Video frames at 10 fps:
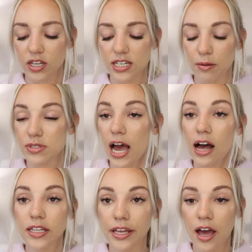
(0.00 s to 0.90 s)

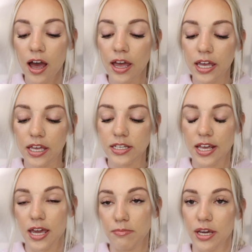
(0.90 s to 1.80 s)
Temptalia is
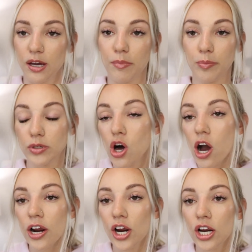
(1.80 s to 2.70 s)
a makeup
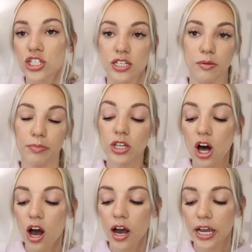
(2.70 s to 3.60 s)
blogger. She has a
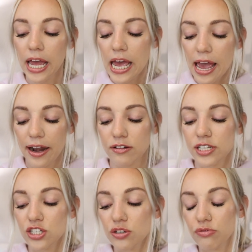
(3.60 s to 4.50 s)
blog and I was
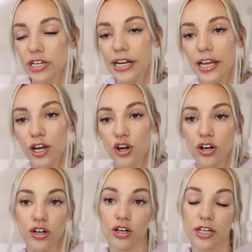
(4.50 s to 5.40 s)
actually reading
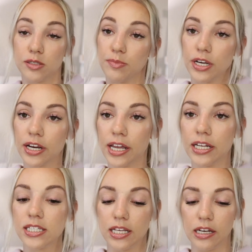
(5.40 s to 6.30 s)
her
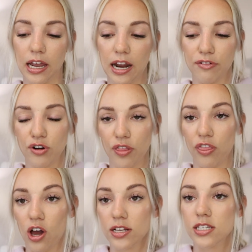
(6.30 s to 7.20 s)
experience and kind of her
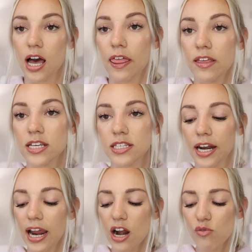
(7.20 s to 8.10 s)
thoughts on this
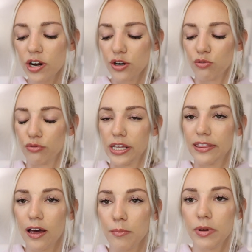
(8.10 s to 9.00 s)
and I kind of wanted to
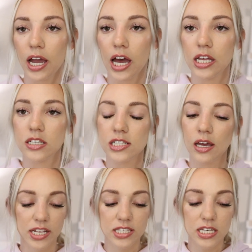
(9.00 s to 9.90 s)
read them because
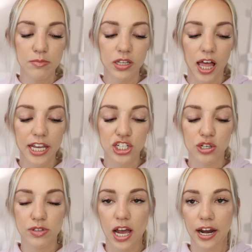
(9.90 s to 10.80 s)
it seemed like
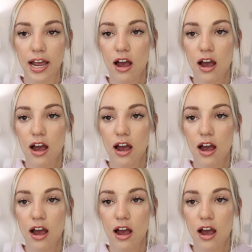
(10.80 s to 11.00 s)
she was kind of